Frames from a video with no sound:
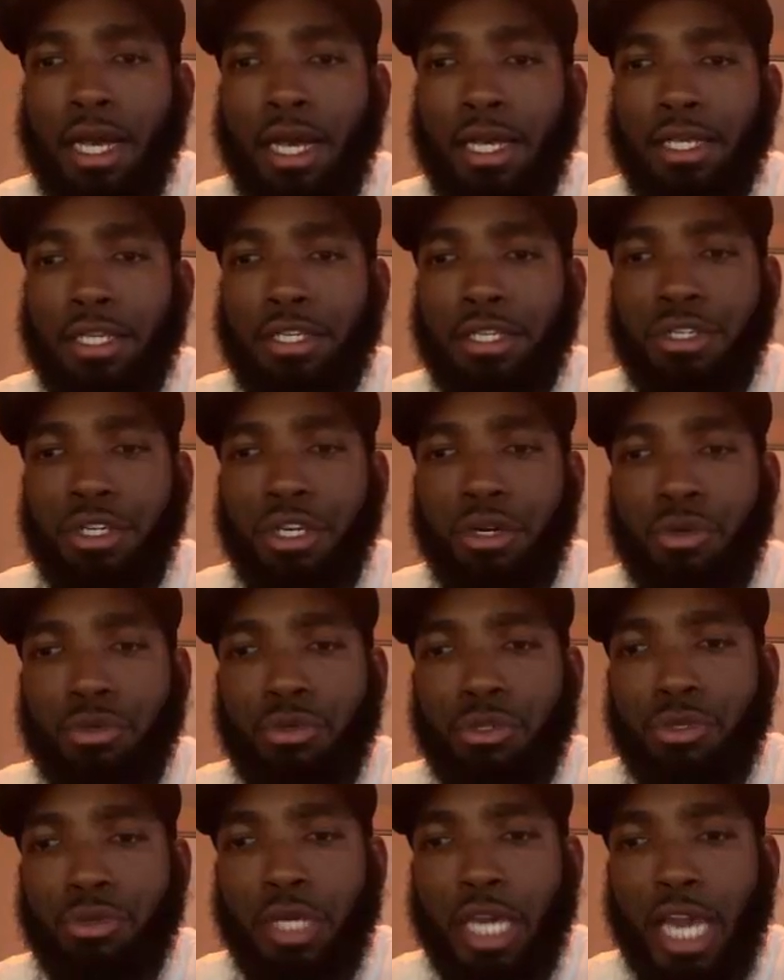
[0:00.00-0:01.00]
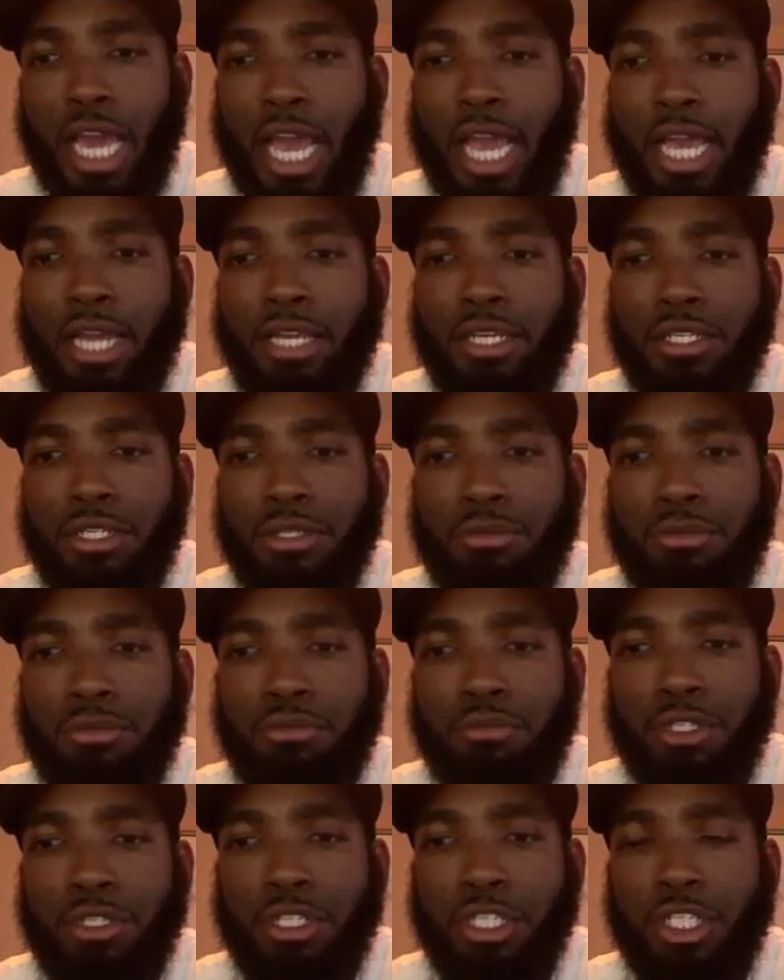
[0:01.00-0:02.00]
You know, you can't
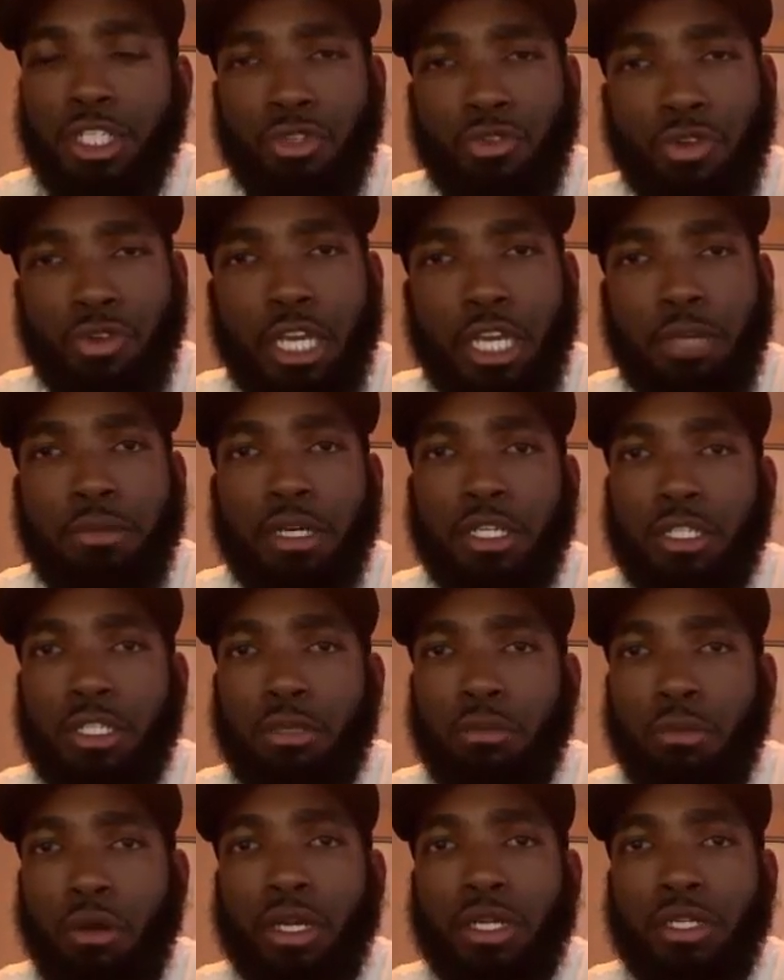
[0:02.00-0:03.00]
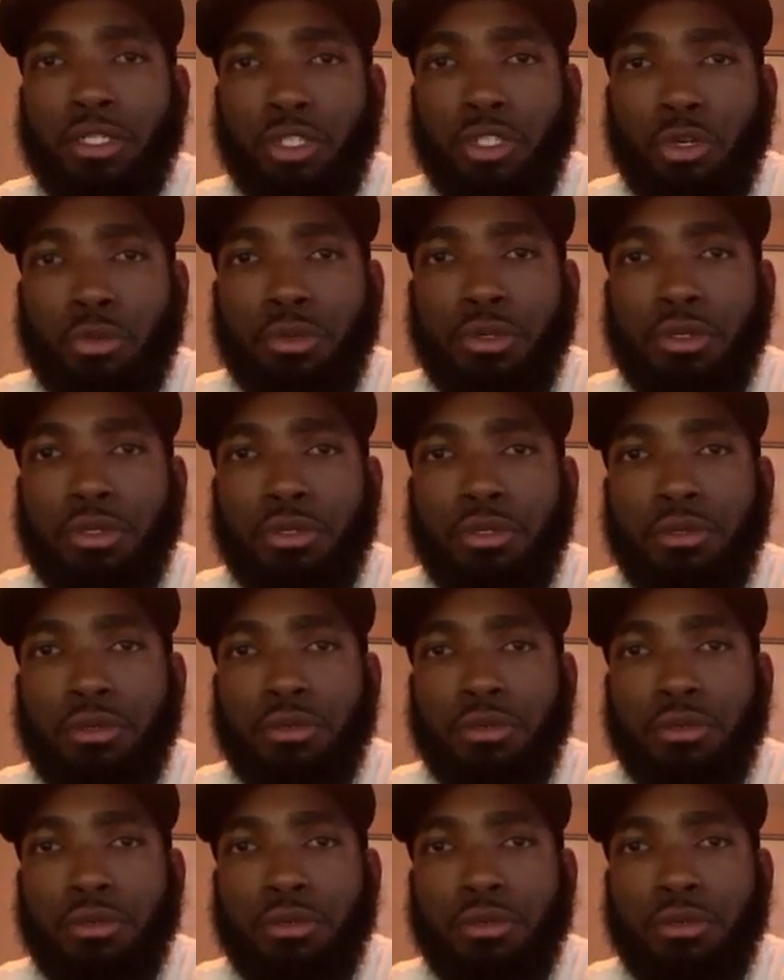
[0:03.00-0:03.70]
just trade because the market is open.